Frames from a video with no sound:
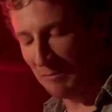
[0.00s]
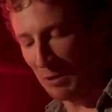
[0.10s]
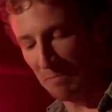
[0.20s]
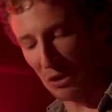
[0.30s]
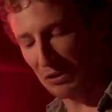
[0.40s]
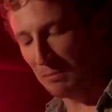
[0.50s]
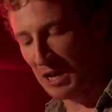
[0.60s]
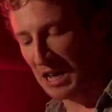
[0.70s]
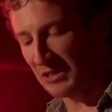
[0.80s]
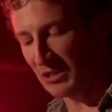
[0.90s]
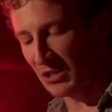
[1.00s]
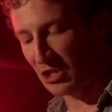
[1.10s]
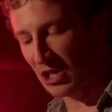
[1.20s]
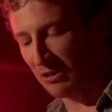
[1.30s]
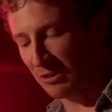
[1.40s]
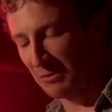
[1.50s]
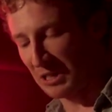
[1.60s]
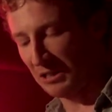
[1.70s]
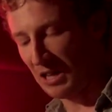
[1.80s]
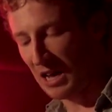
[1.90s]
put both my hands on the steering
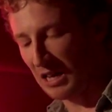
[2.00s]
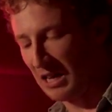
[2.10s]
wheel